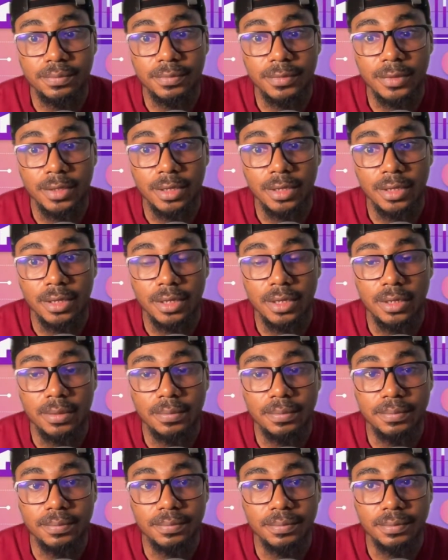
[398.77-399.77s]

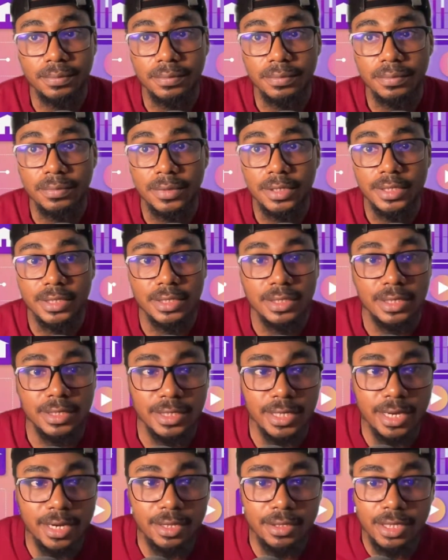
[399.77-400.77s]
um,
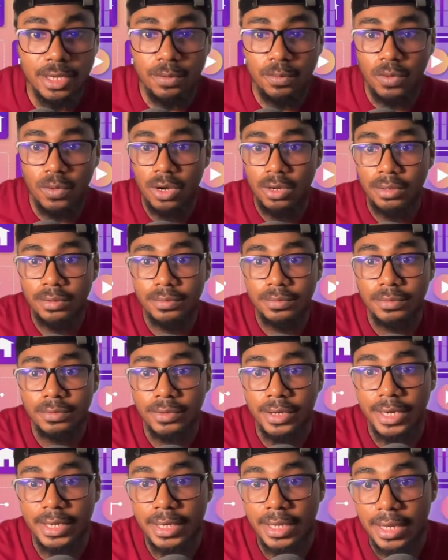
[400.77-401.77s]
is anything wrong,
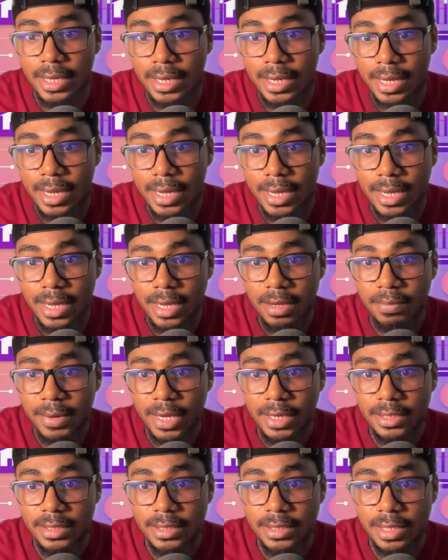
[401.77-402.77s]
right?
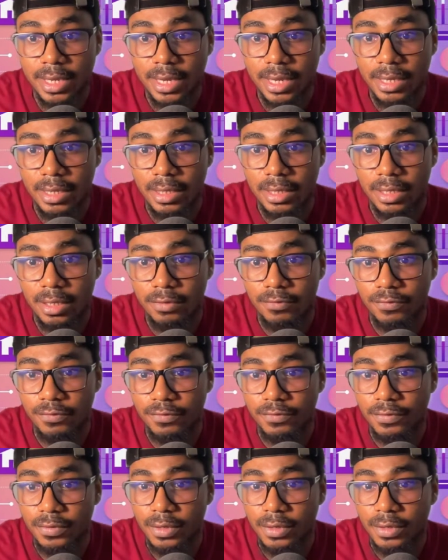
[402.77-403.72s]
Iman is saying if